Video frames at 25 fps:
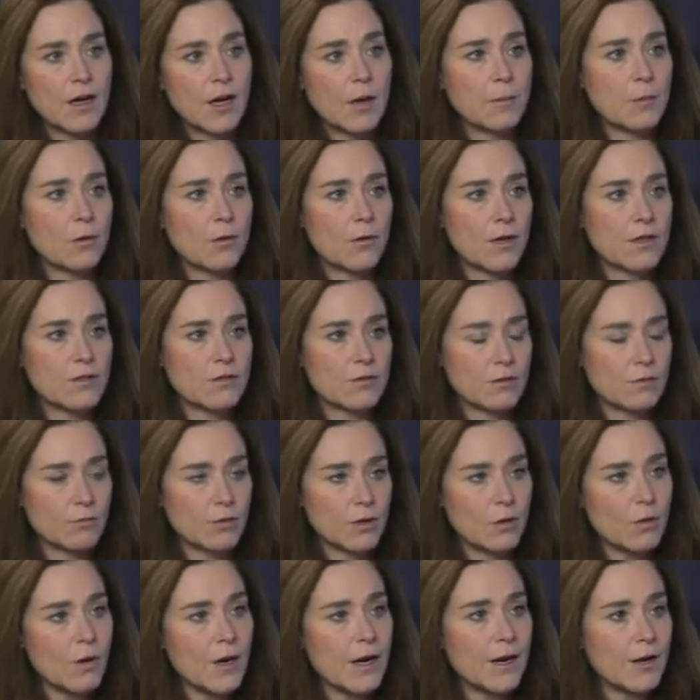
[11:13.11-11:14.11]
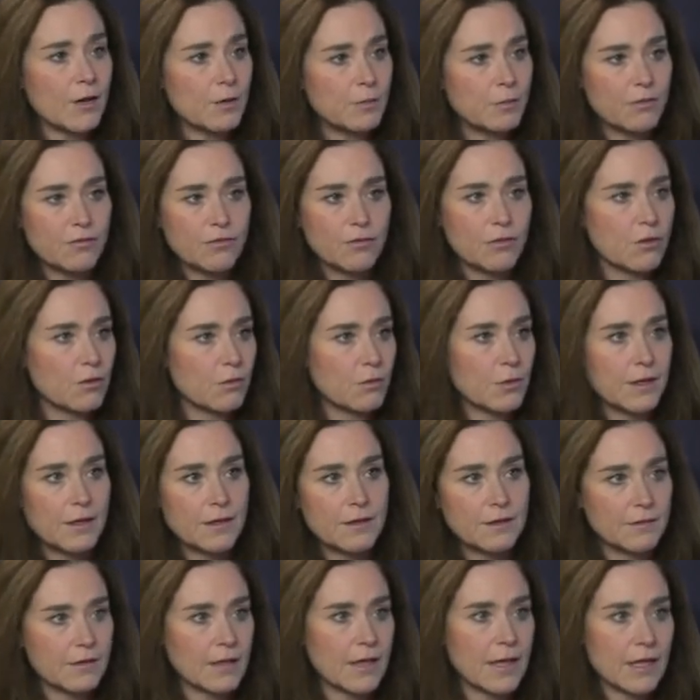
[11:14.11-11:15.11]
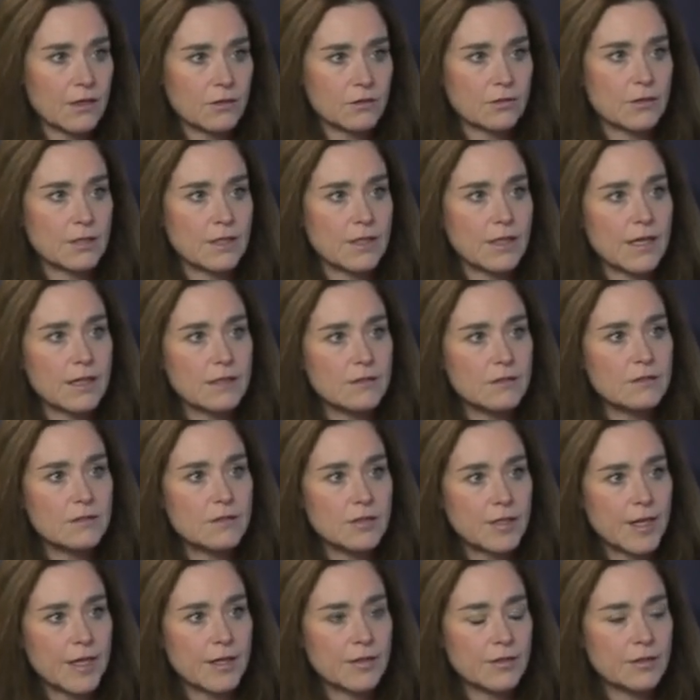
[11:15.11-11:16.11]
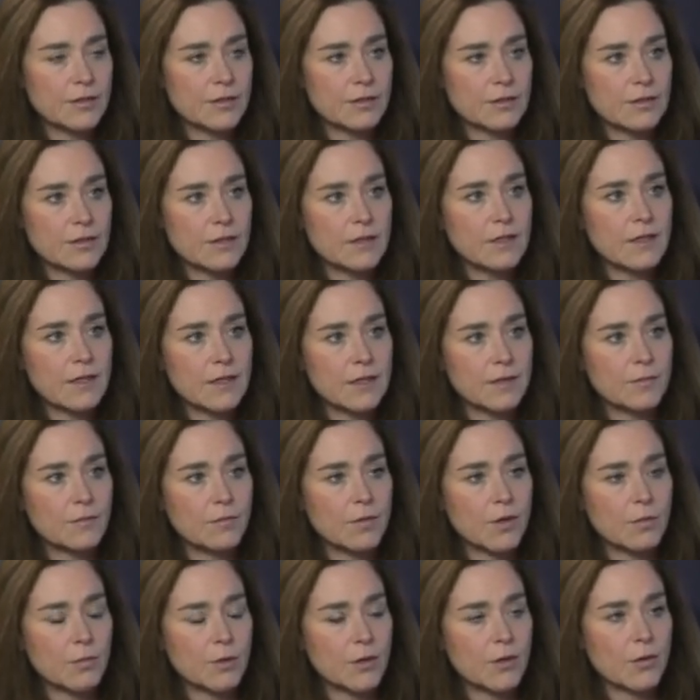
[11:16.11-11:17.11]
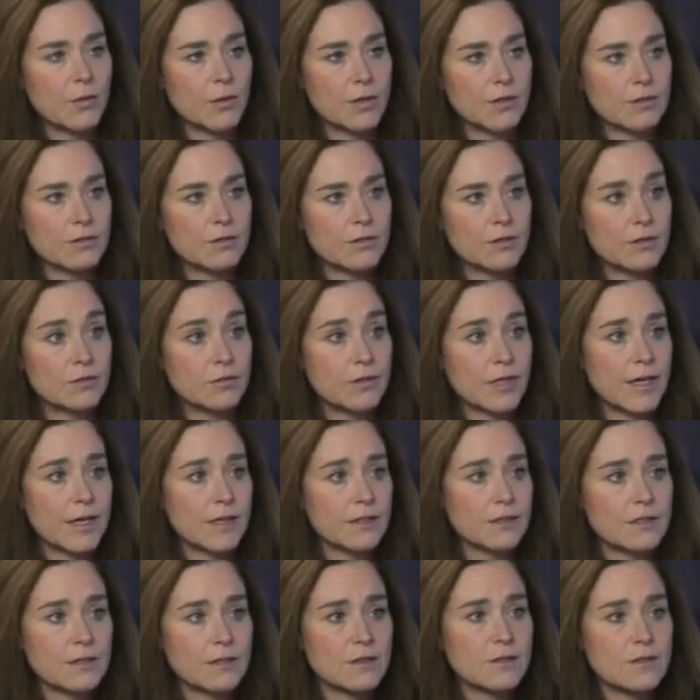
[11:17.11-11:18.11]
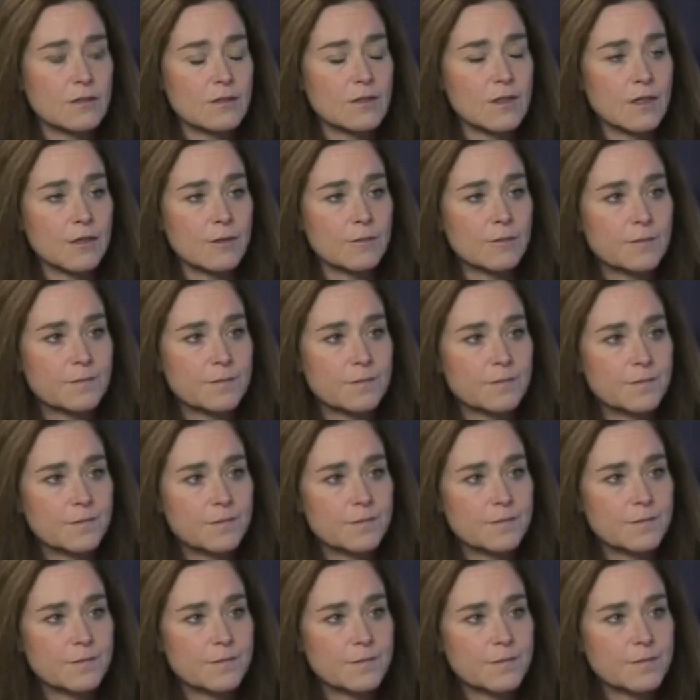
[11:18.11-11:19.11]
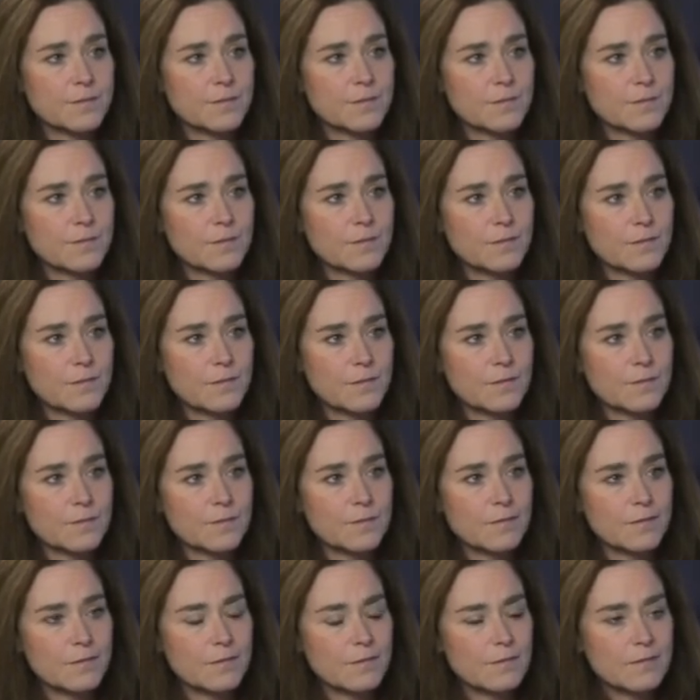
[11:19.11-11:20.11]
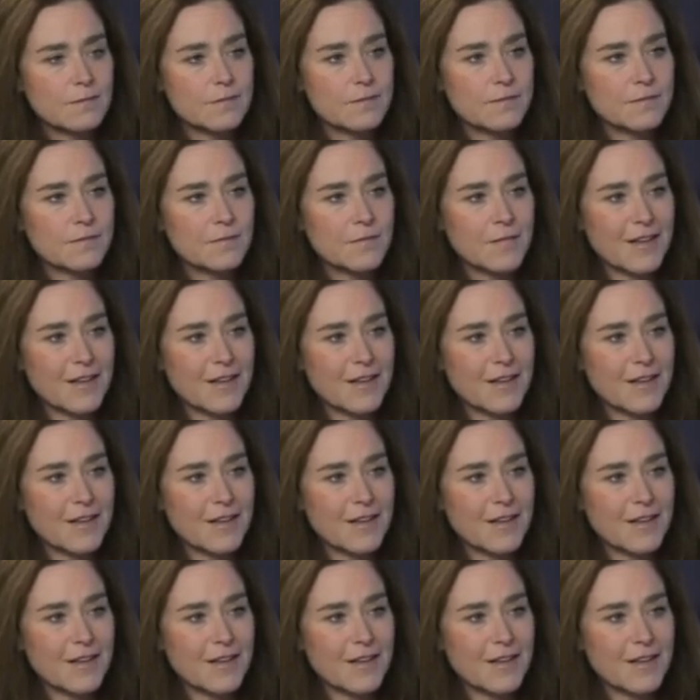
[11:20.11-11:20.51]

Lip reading: upgrades are required before we actually get together what we're going to do next. So. You could look in your crystal ball.